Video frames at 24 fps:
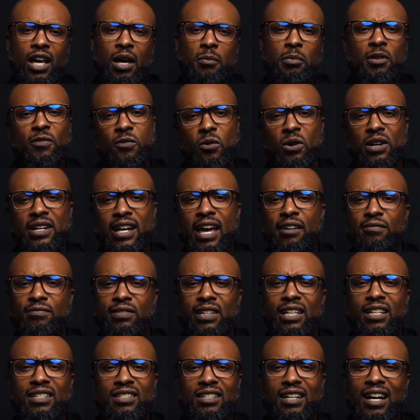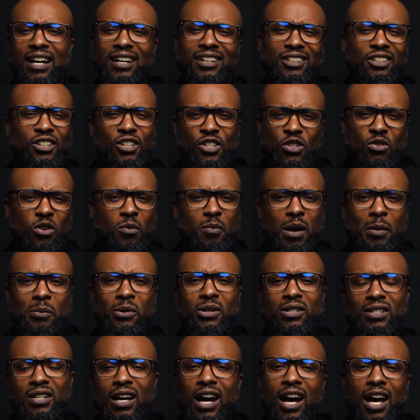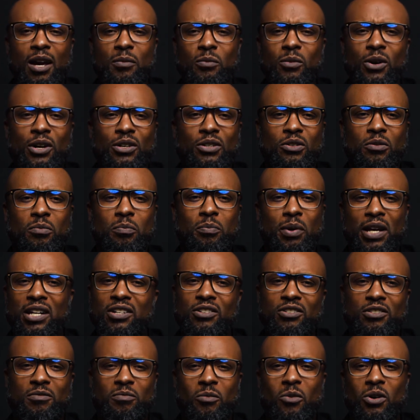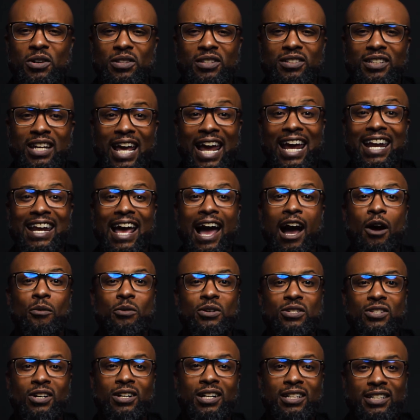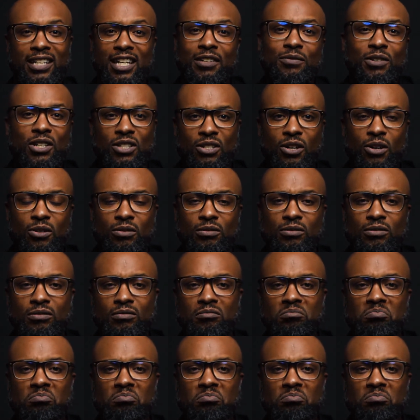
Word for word: Before Netflix, uh, could you remember a time where you binged more than eight hours on a TV show?